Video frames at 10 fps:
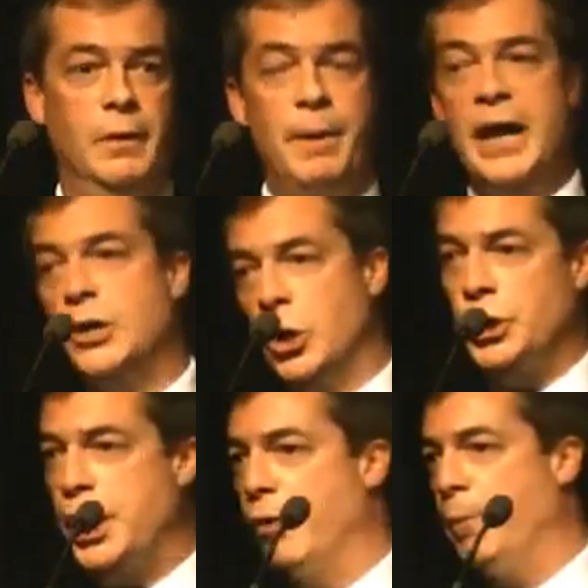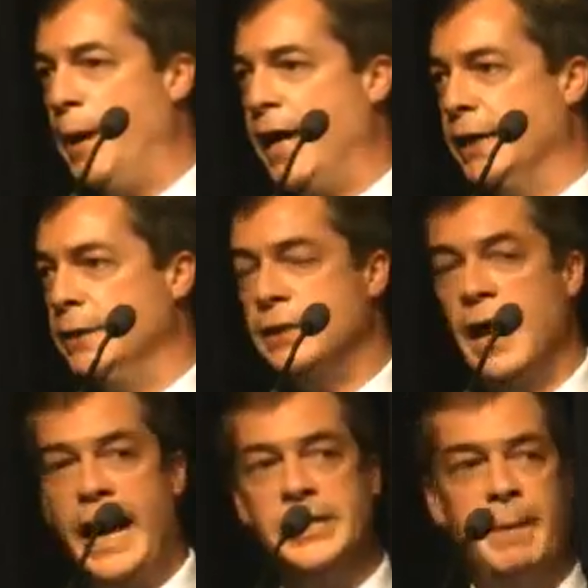Being good
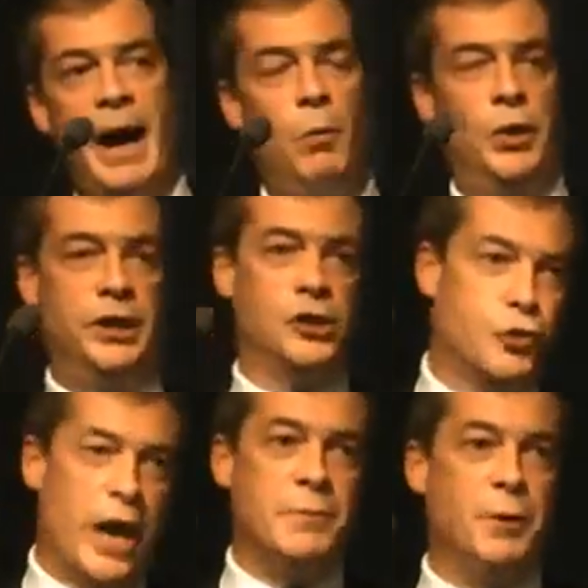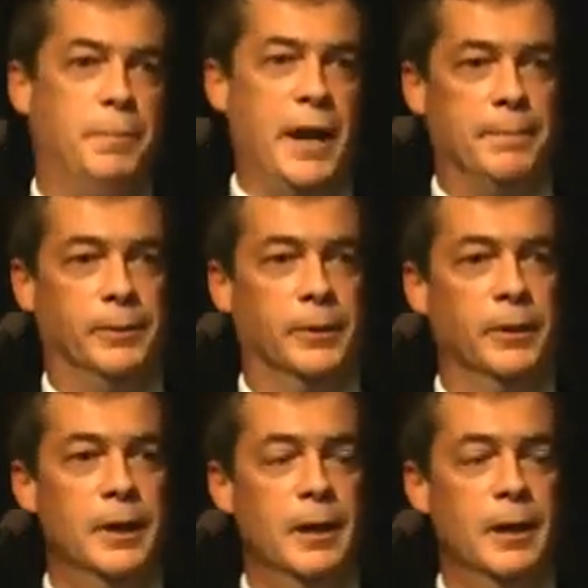Europeans is about wanting to trade with people.